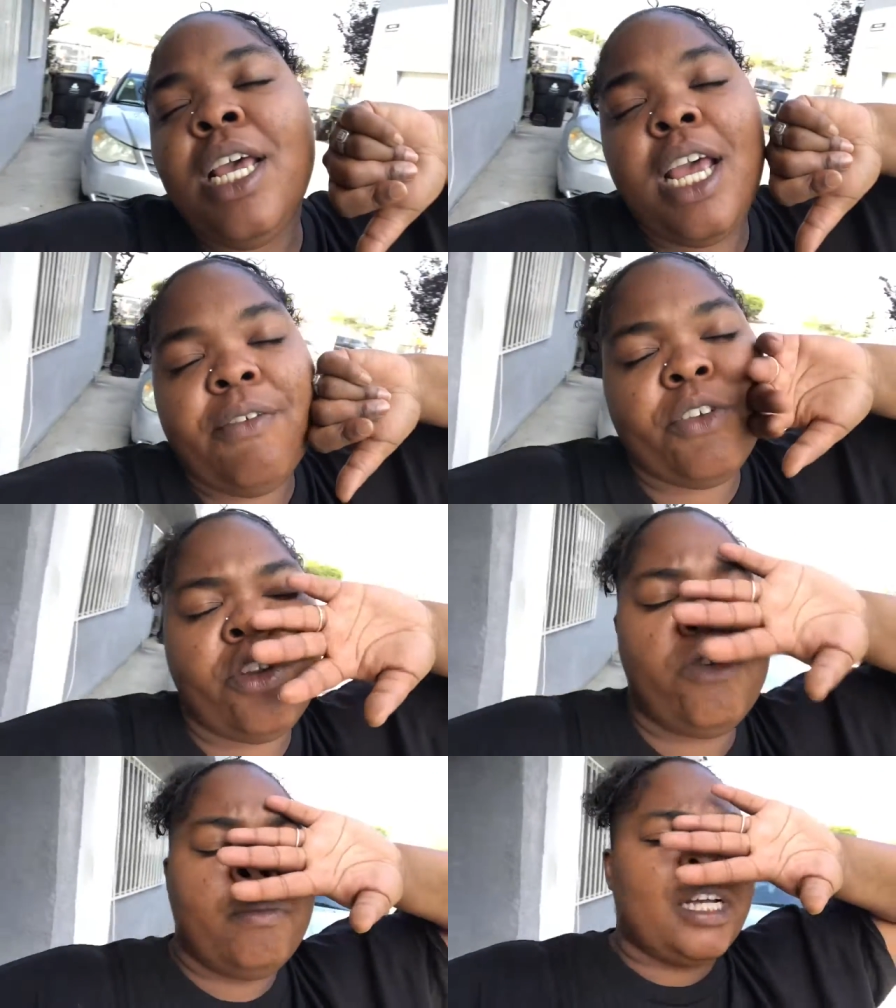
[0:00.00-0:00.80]
If you're
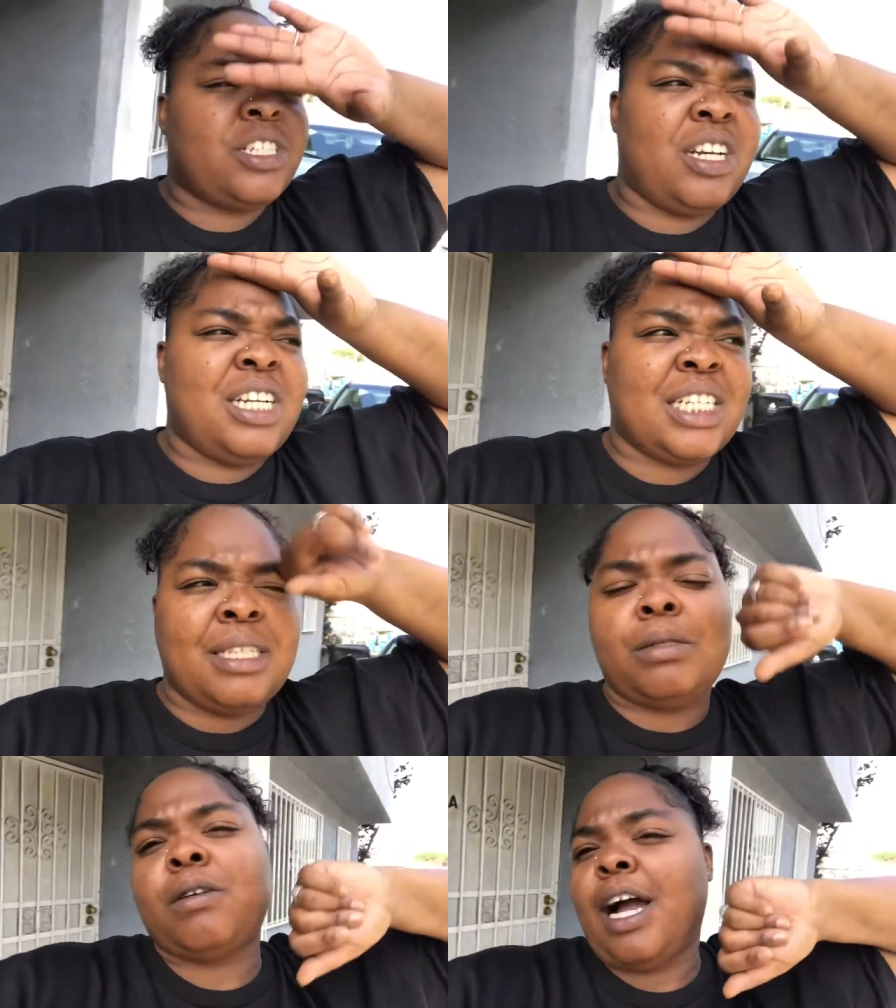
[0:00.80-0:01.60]
new, make sure you hit
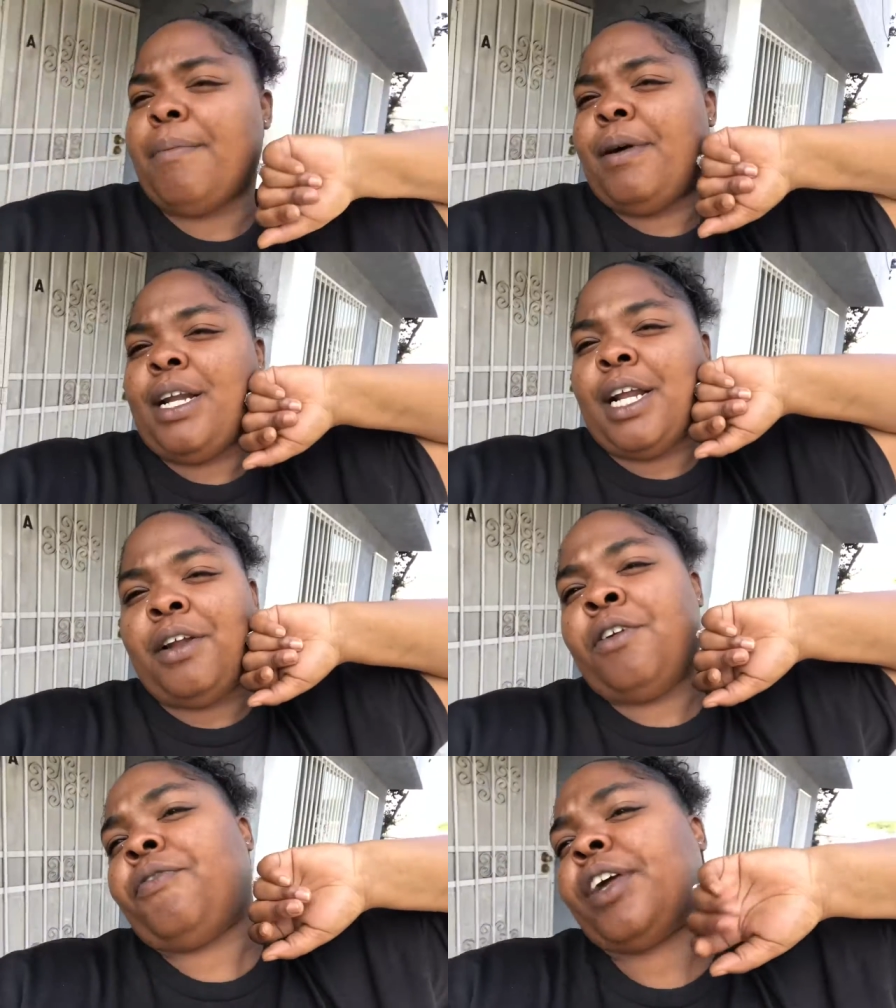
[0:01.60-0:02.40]
that subscribe button and that
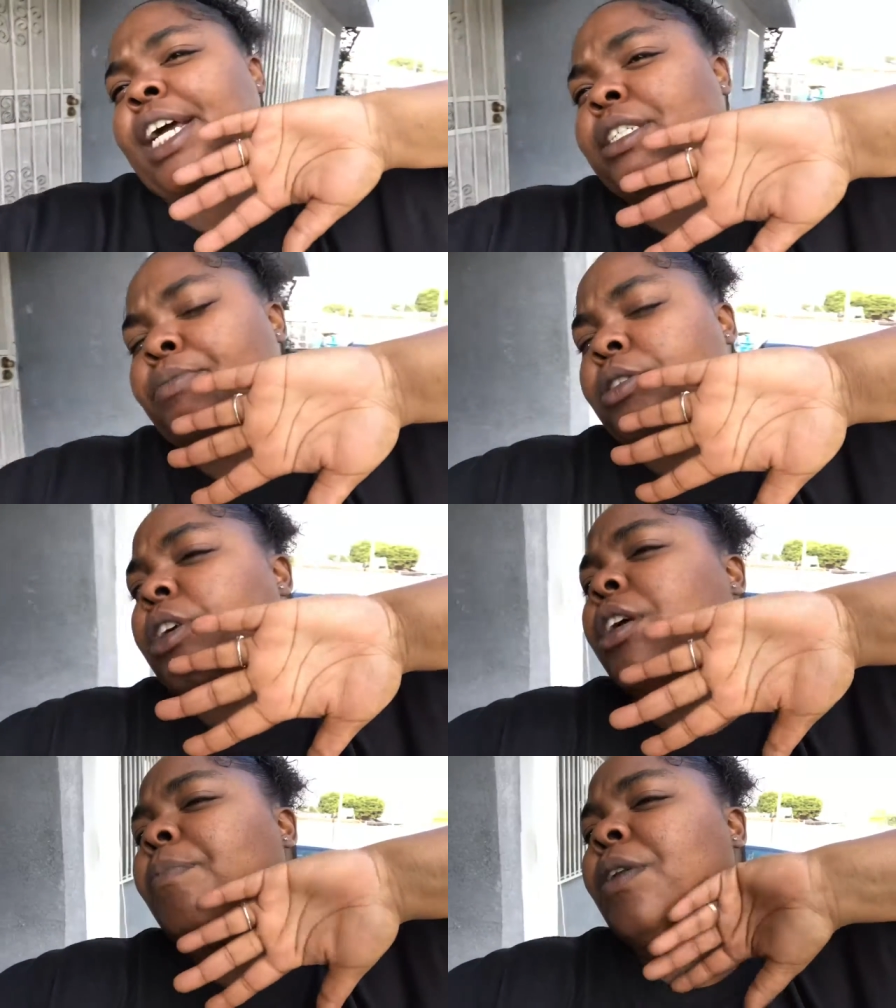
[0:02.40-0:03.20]
notification bell
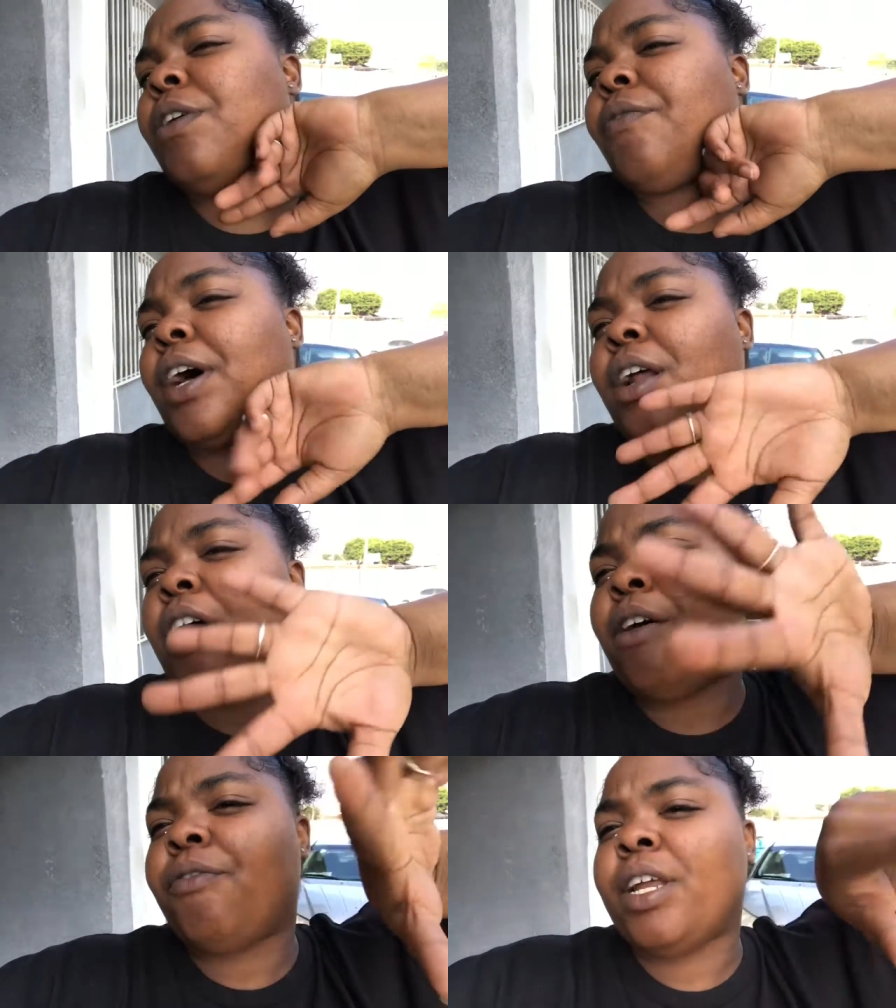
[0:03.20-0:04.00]
so you can be notified of
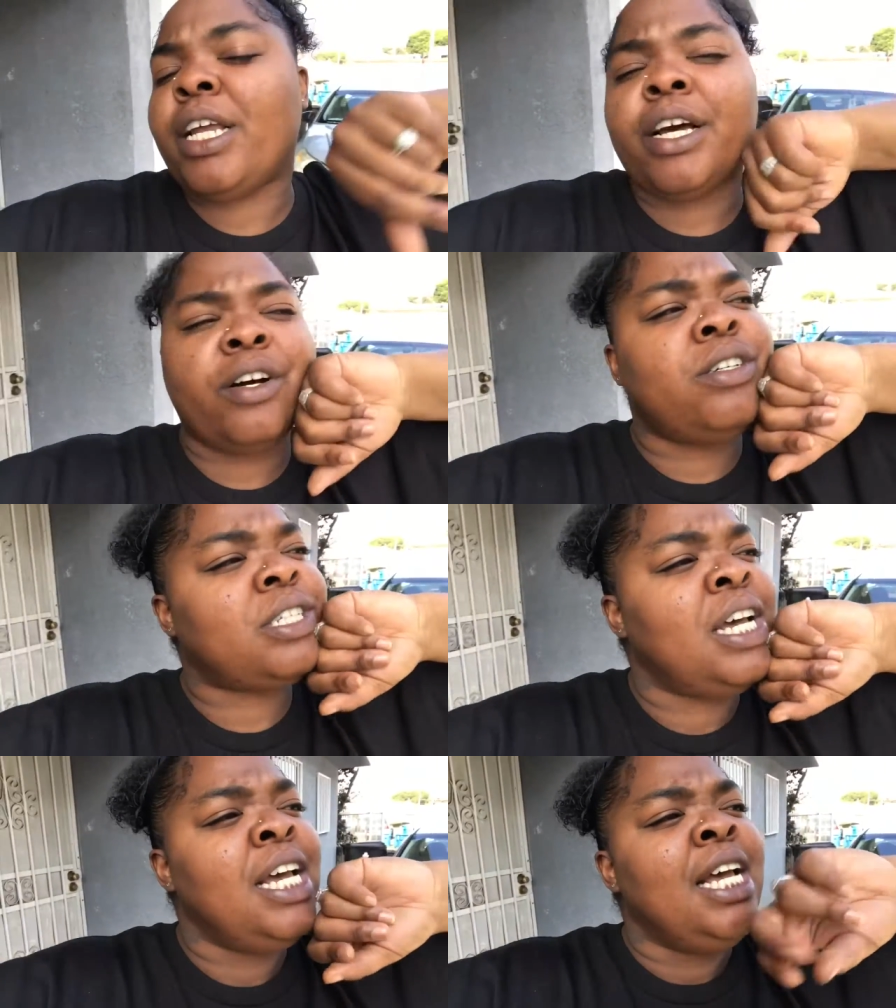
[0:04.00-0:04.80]
all videos.